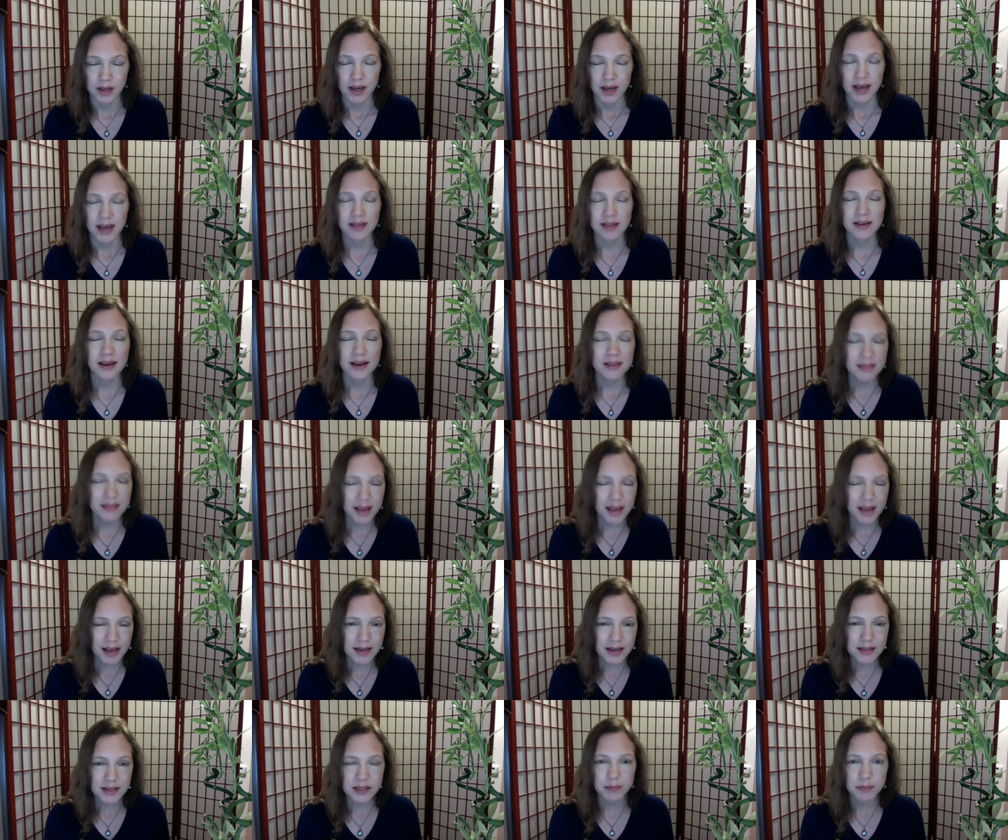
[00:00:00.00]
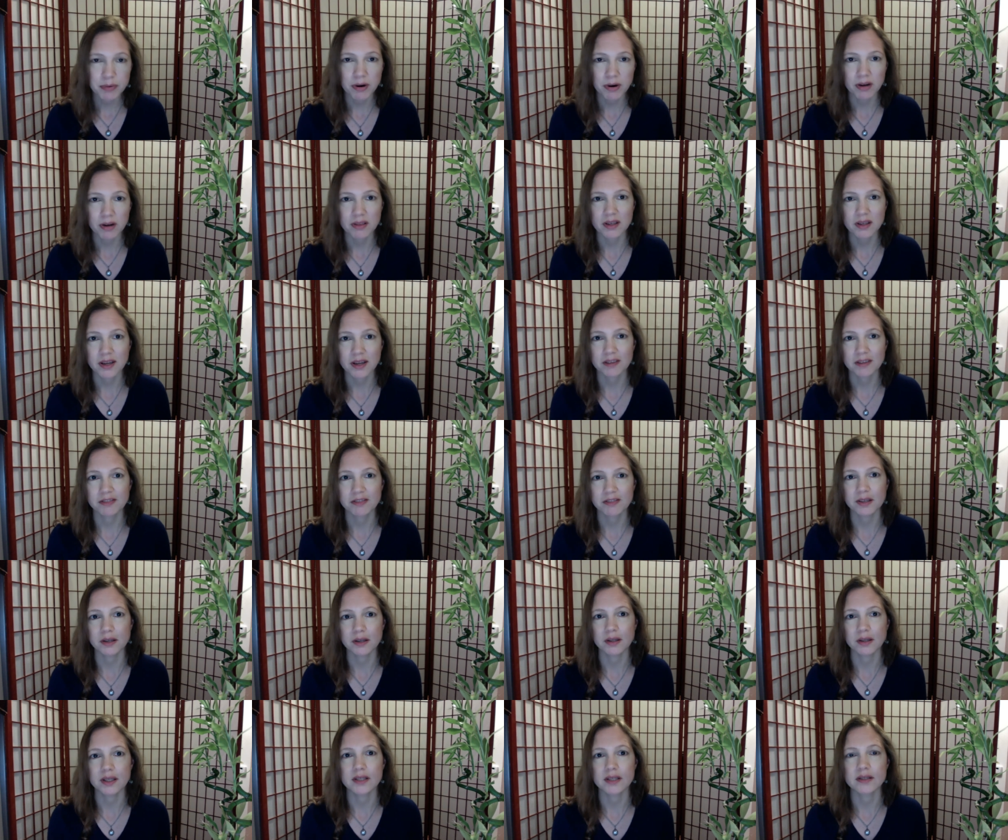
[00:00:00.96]
And that is the part that I
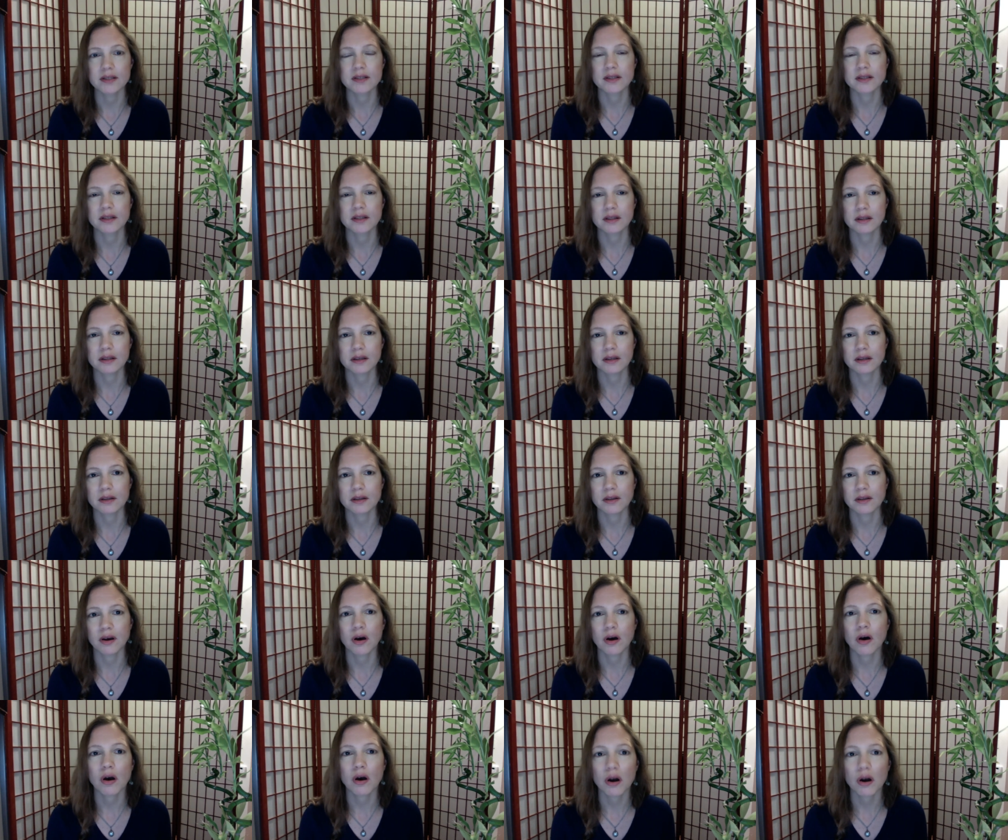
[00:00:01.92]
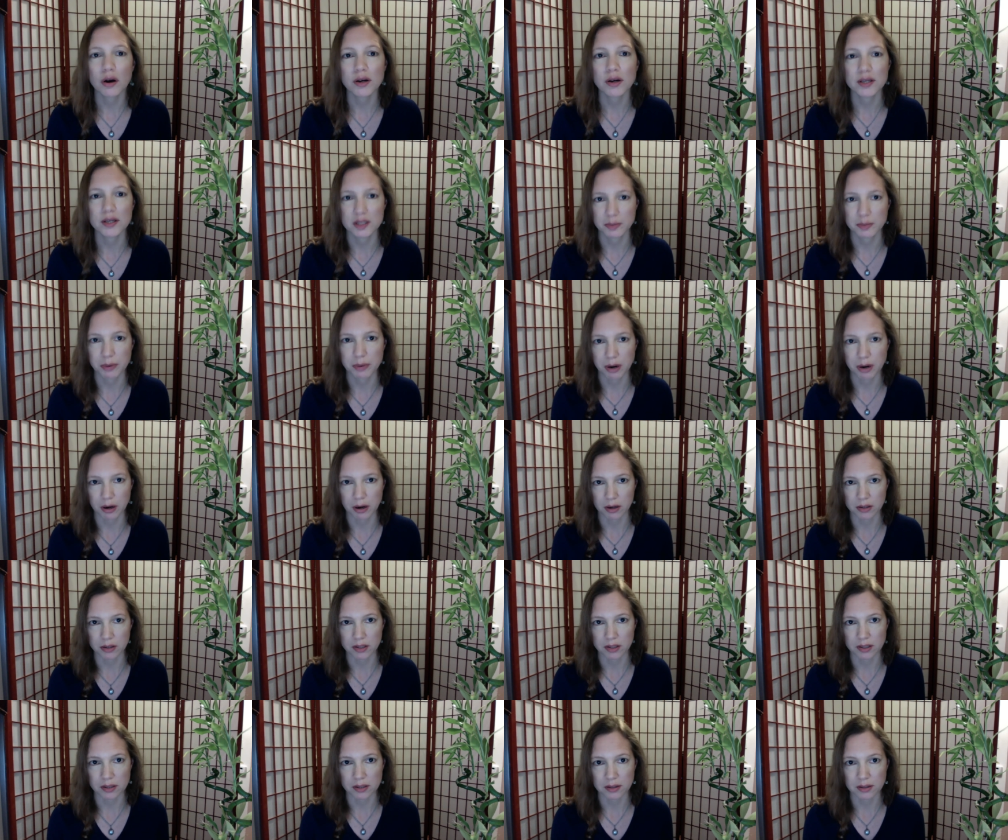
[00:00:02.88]
feel is the hardest
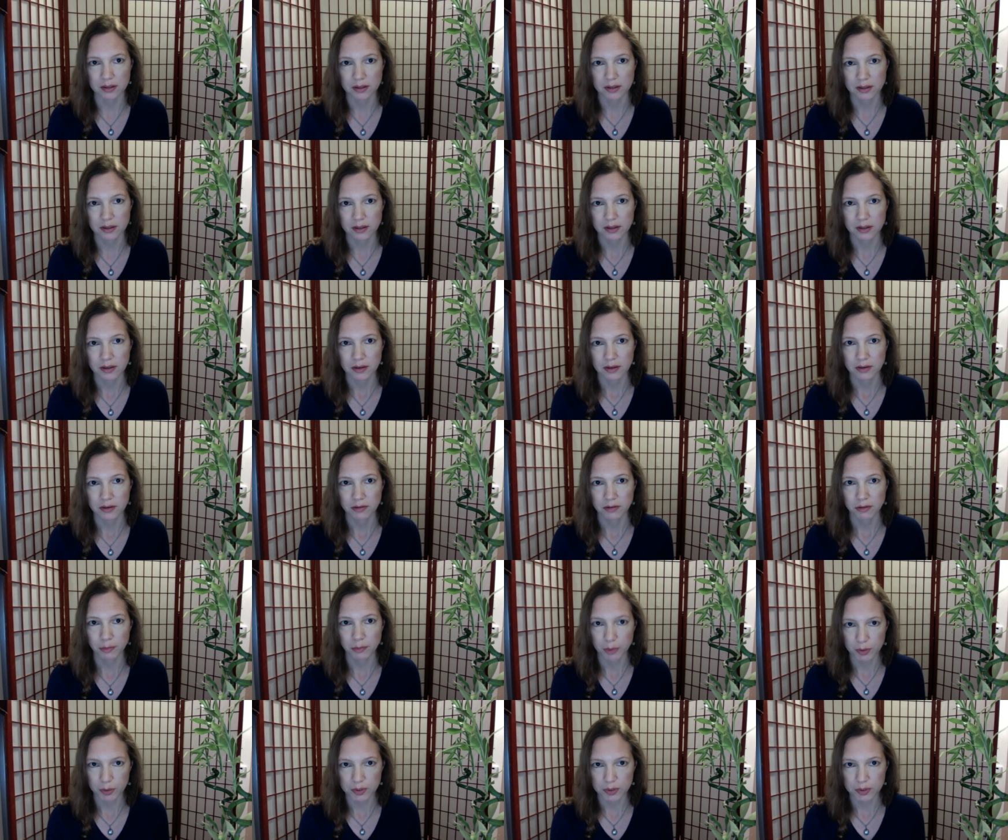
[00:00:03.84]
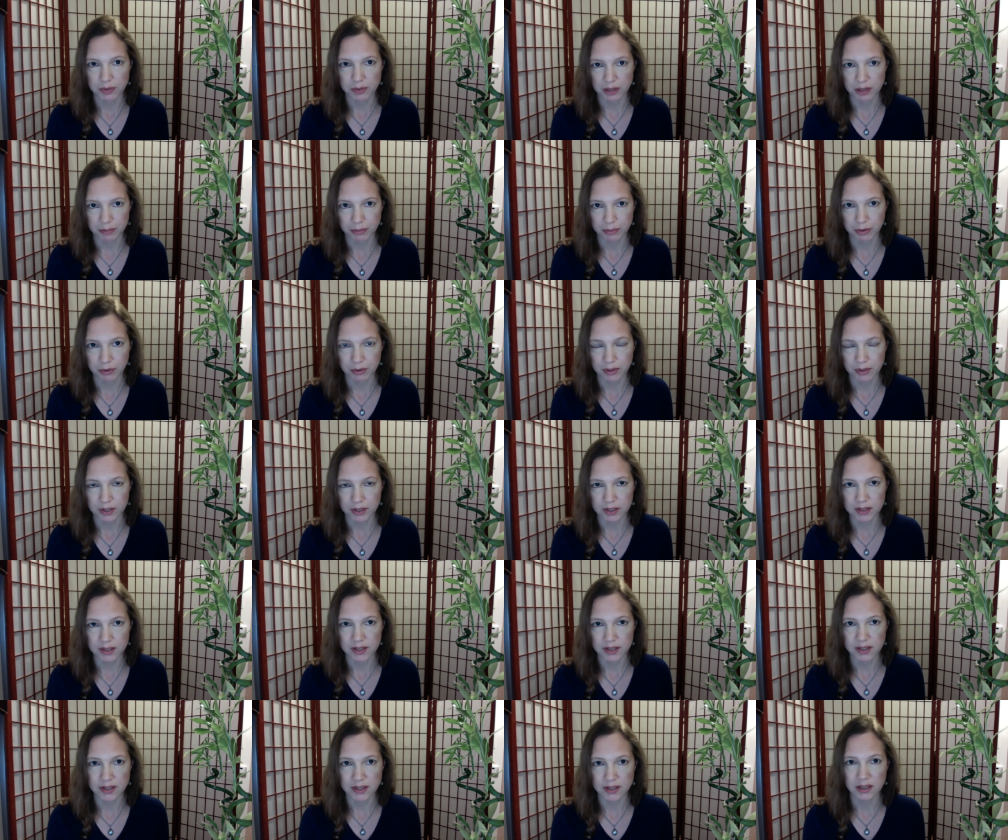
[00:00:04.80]
part for most people
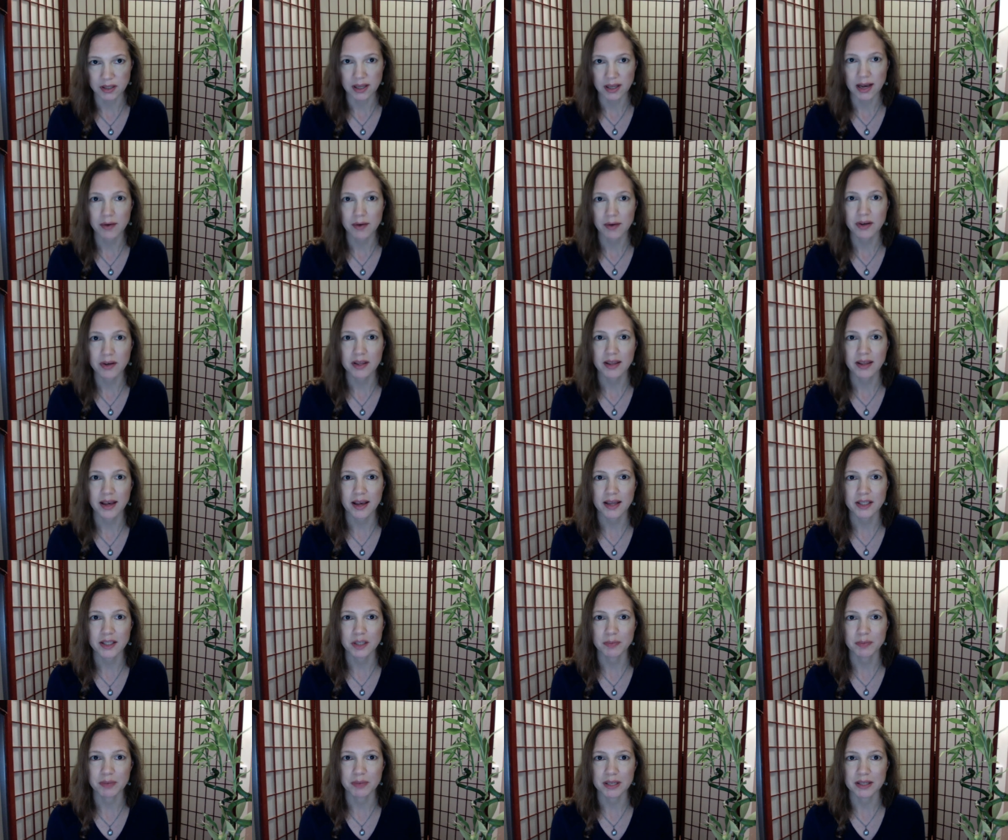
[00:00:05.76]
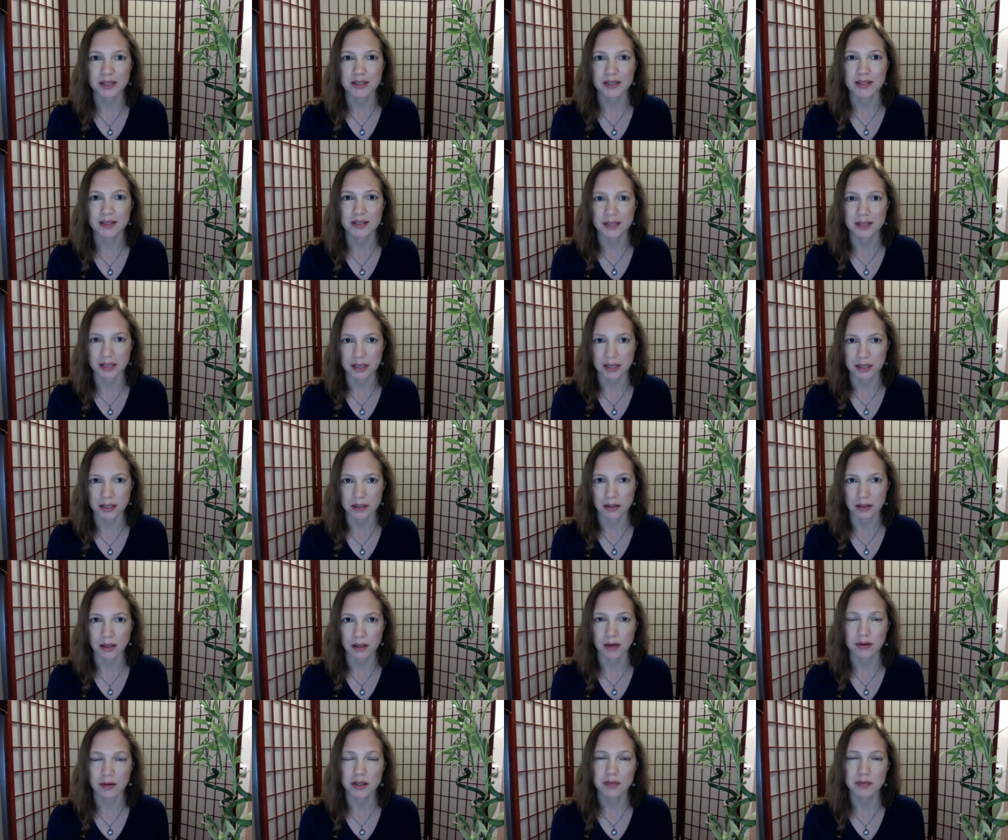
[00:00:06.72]
is allowing that to be seen,
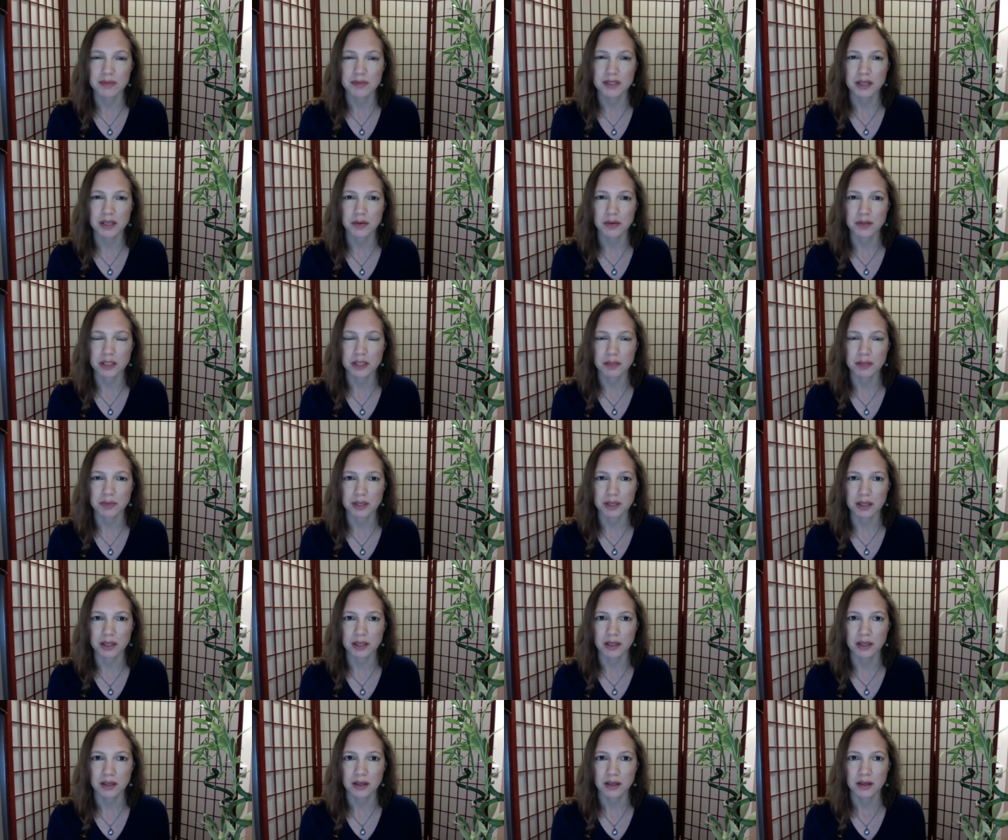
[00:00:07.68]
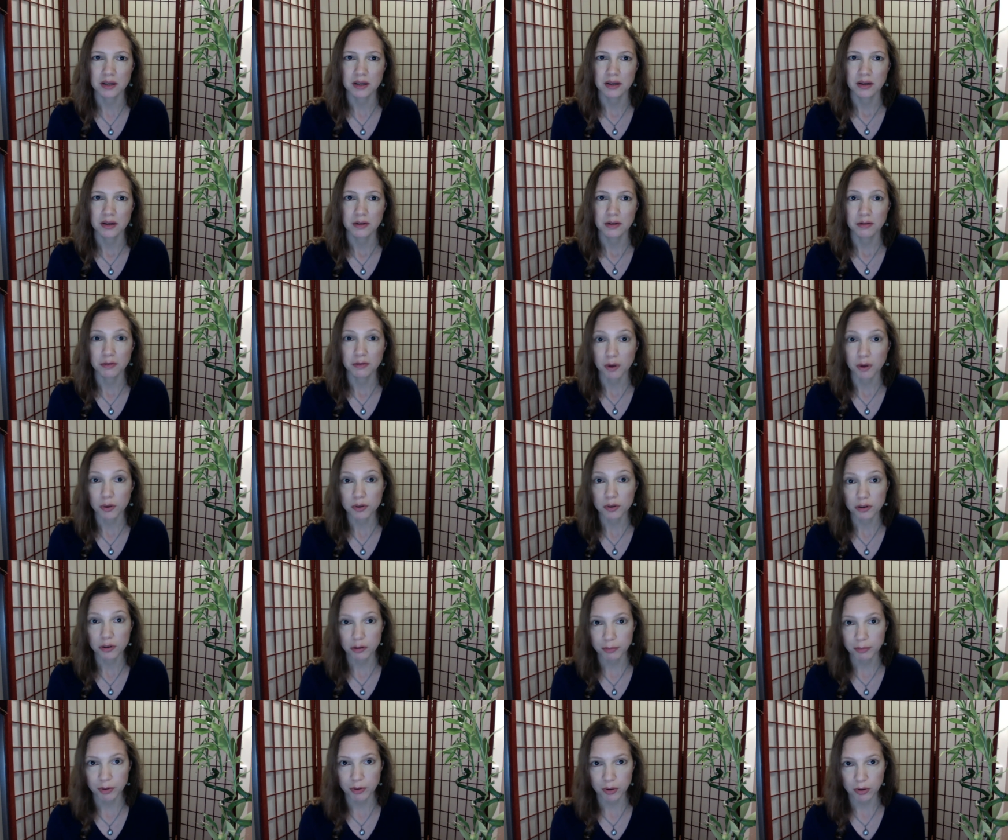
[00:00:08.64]
allowing themselves to be
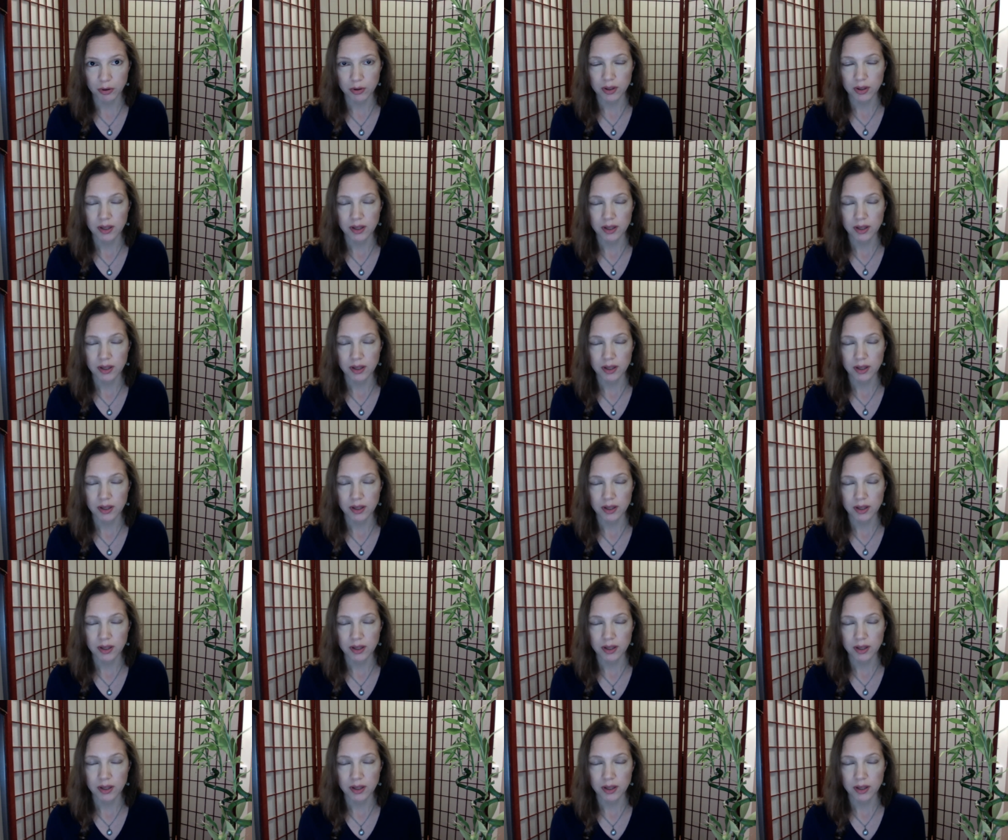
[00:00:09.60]
vulnerable,